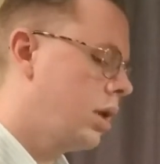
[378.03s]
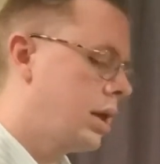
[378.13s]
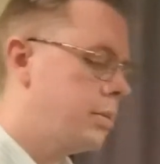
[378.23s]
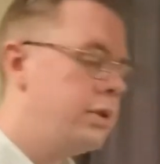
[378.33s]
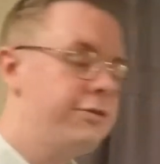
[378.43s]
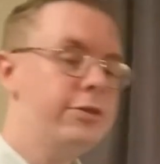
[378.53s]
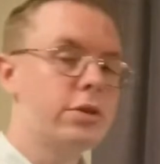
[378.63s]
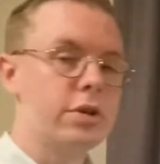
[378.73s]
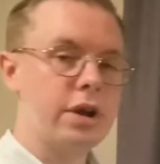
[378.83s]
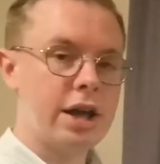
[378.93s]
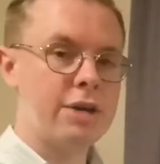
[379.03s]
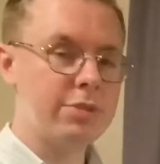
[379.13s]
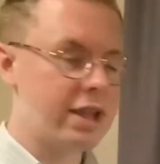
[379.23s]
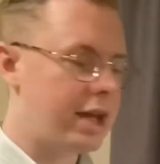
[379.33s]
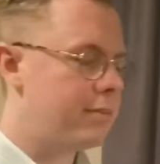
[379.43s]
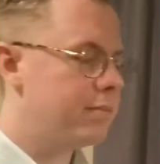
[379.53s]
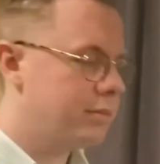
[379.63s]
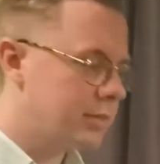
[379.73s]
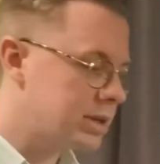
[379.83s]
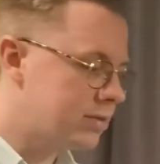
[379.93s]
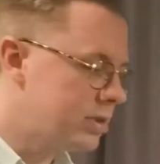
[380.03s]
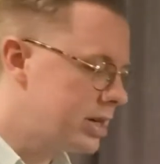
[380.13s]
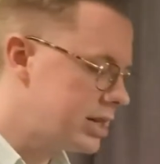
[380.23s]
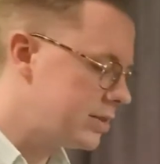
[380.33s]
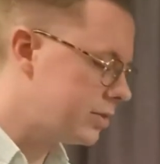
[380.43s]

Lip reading: before I play it. It's very difficult.